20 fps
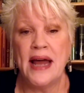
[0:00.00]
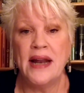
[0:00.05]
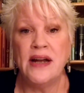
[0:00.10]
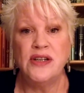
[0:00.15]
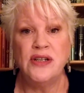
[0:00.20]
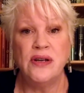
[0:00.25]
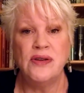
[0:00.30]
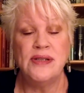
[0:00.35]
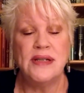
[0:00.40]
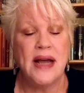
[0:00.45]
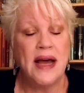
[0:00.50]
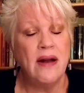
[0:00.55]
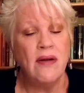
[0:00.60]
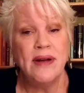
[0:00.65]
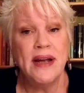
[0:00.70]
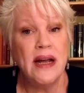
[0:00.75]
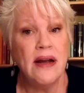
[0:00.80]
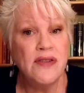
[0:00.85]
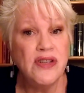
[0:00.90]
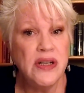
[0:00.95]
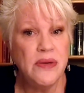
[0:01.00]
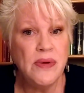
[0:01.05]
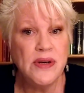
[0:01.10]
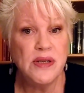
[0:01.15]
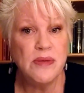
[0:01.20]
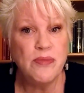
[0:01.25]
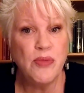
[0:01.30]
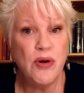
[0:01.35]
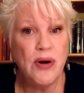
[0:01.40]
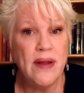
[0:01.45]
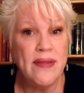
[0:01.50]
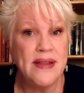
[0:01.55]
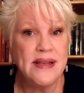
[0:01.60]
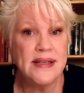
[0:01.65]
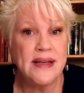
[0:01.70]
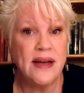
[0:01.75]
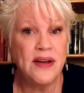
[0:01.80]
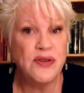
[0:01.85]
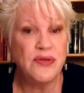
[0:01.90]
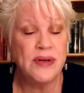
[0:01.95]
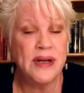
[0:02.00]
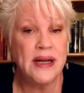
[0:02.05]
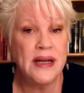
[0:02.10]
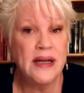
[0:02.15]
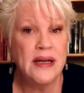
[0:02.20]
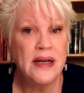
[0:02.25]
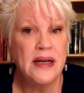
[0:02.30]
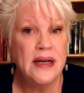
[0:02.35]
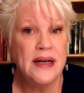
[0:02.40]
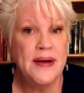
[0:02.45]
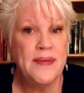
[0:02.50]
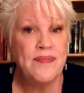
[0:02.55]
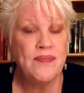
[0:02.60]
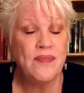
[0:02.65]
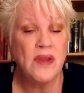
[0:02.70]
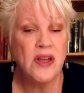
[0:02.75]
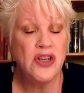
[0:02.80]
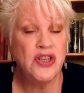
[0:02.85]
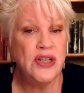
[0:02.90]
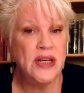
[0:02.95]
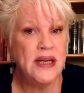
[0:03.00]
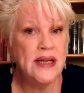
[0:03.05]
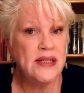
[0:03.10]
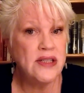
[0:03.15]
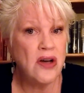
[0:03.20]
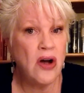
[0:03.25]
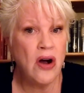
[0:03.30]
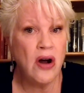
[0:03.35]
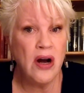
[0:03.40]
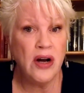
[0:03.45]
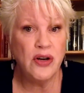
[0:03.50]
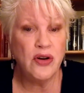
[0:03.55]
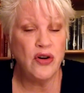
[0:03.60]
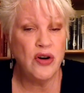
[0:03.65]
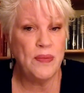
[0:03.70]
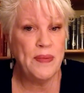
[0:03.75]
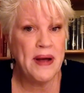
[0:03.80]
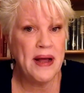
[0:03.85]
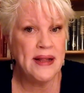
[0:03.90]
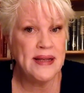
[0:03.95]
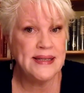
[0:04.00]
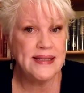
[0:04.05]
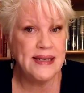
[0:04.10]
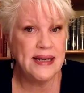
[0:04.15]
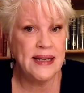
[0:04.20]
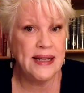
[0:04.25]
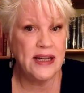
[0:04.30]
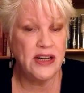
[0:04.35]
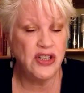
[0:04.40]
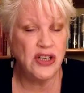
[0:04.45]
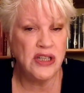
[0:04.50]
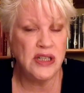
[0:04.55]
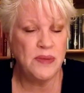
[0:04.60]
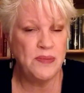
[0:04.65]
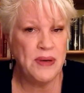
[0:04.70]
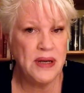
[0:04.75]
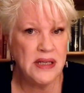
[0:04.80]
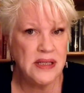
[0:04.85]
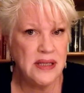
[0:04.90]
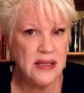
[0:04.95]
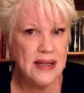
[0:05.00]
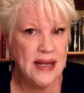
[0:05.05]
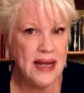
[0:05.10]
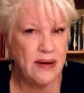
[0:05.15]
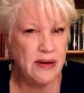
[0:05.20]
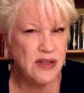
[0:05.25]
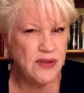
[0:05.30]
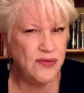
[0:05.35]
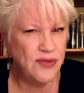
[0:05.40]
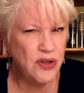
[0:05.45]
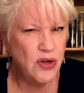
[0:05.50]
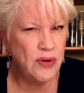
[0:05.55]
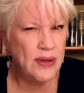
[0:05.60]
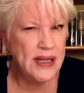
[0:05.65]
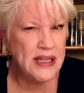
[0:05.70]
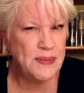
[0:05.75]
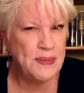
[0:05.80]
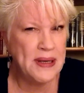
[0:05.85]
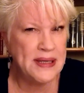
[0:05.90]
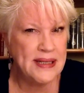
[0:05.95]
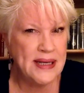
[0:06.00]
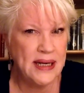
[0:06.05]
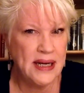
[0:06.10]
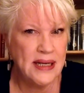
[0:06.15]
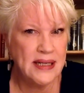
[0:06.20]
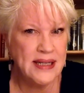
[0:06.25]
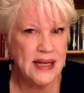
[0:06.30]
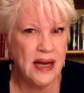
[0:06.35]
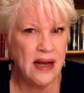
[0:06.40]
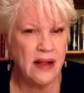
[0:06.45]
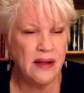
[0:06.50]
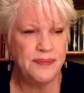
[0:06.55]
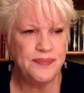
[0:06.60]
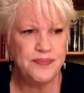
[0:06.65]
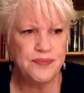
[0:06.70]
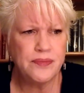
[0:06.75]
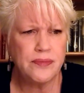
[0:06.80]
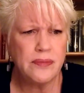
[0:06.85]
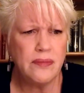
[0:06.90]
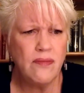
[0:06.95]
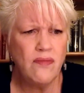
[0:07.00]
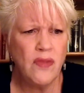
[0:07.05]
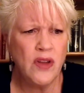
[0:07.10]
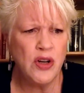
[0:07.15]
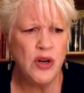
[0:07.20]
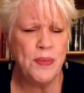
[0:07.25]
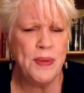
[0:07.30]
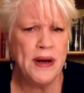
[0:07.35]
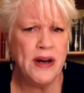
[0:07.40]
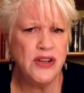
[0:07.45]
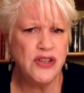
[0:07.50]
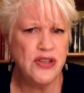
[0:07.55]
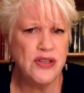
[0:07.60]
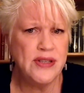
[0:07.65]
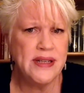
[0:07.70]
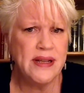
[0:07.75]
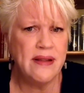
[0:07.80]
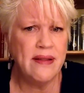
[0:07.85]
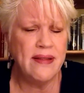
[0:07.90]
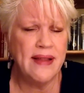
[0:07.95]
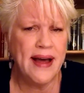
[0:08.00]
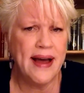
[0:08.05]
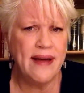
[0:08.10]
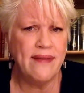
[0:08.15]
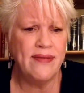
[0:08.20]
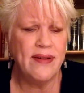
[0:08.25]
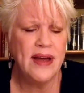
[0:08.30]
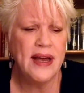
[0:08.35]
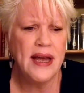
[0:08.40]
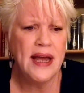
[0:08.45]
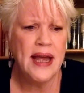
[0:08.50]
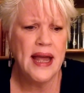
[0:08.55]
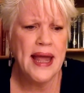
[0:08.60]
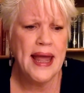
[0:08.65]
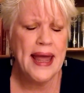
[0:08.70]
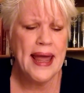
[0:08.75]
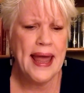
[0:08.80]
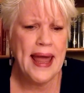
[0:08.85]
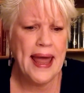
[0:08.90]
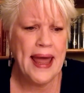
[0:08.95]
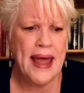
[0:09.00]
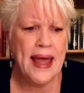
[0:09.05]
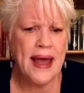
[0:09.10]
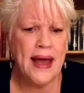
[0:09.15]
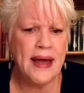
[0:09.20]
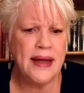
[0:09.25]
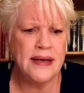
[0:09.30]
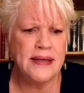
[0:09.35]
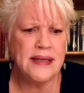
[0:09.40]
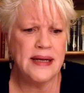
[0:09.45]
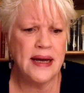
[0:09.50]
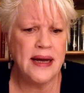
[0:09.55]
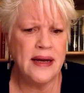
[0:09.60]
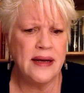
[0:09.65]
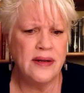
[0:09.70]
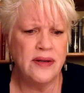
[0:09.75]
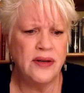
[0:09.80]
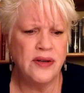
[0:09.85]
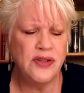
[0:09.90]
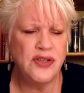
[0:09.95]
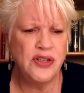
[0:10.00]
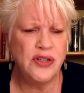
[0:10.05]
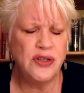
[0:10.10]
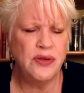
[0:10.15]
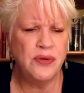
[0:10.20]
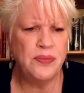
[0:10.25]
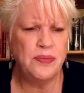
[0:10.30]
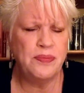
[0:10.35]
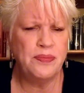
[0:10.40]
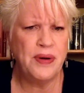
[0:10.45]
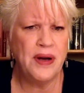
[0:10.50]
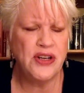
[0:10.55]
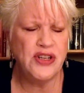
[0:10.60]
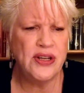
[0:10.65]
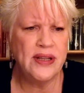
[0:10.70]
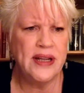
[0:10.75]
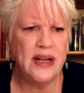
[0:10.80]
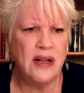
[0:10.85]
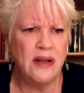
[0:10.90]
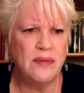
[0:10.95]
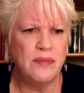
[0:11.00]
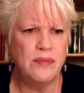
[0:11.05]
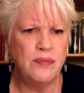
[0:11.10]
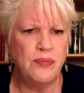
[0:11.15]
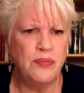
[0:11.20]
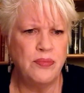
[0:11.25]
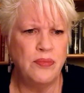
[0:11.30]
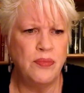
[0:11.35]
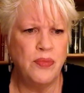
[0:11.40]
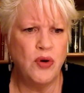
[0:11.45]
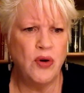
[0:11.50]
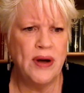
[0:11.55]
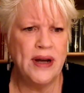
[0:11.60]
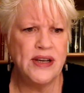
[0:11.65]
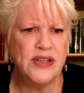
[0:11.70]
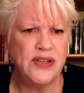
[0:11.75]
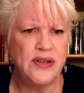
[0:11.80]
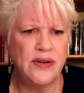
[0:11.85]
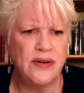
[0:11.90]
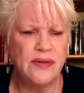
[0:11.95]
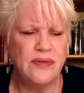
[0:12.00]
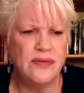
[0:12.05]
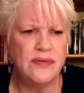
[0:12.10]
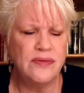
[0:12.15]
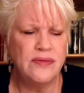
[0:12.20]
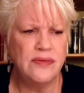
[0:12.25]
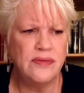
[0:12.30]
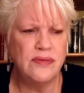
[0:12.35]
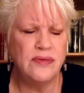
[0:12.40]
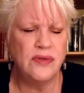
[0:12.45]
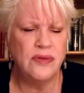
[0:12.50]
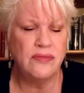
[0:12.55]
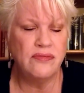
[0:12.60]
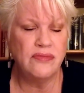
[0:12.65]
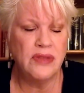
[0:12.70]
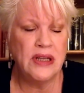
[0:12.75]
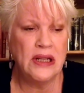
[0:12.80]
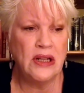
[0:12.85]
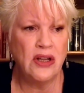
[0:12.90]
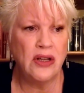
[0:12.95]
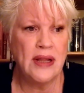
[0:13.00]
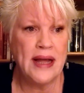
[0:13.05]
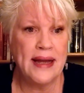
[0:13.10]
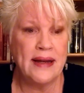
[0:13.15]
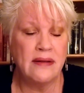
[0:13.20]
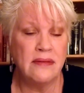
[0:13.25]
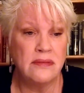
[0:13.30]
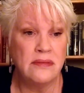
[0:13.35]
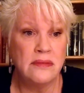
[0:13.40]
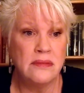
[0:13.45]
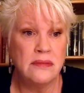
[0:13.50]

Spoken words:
attitudes. And I don't care if she wasn't born in this country. She is a hardcore Palestinian. She speaks the language fluently, as best I can tell. Her parents are still alive. And her 2 pudgy little boys they look like,